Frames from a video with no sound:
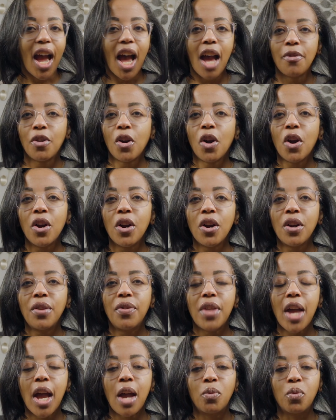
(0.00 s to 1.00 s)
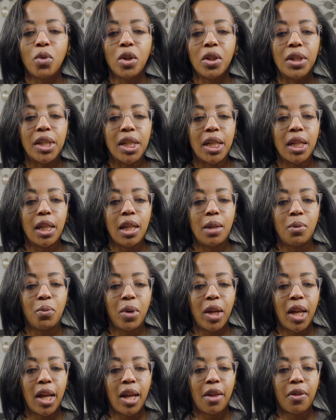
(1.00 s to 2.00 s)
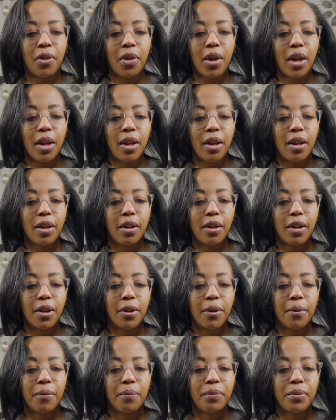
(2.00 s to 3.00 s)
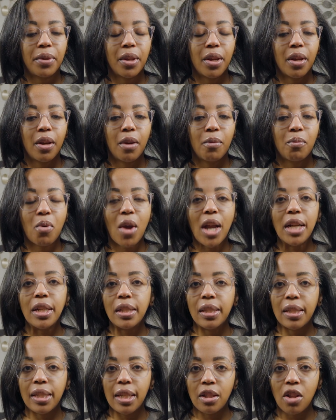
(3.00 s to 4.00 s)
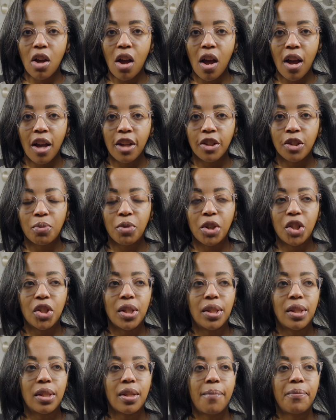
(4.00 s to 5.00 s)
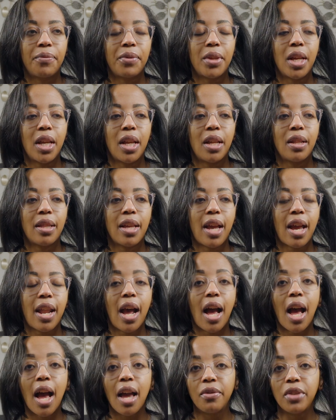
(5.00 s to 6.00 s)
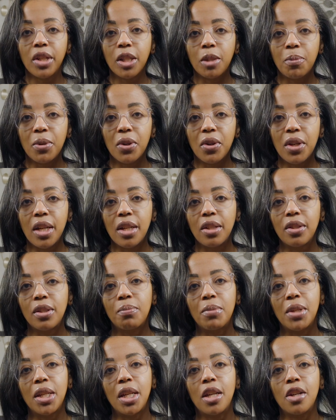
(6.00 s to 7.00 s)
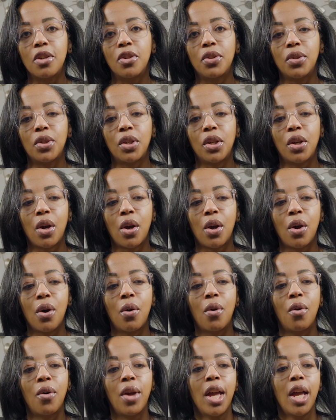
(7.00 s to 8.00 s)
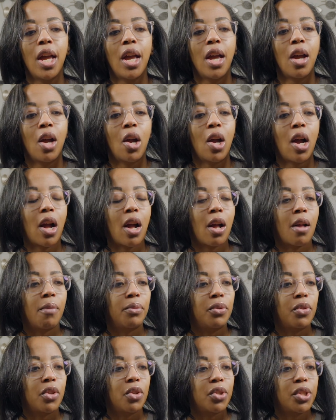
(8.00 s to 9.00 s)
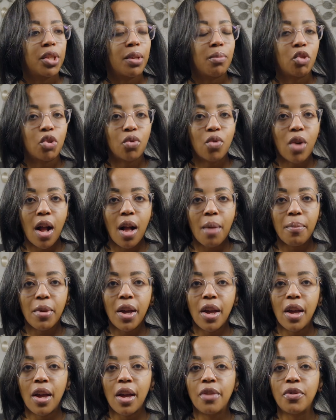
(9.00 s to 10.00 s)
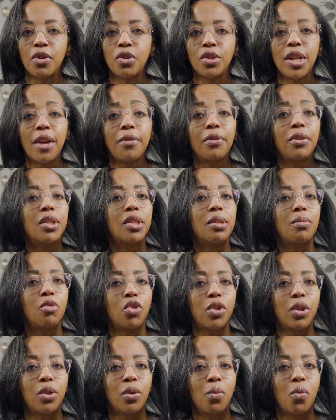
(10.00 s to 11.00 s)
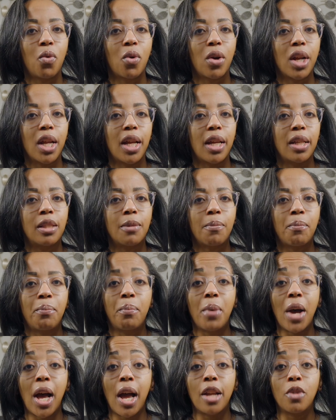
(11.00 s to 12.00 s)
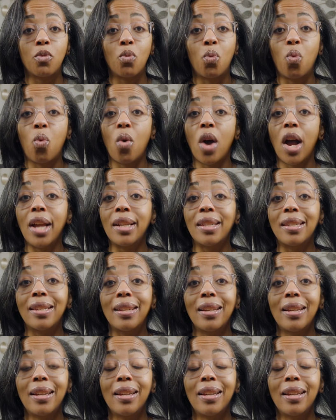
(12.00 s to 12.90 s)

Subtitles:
I've heard that we're dealing with pregnancy loss, which is something that I've experienced many years ago. There's some trauma. There's definitely some trigger warnings. But what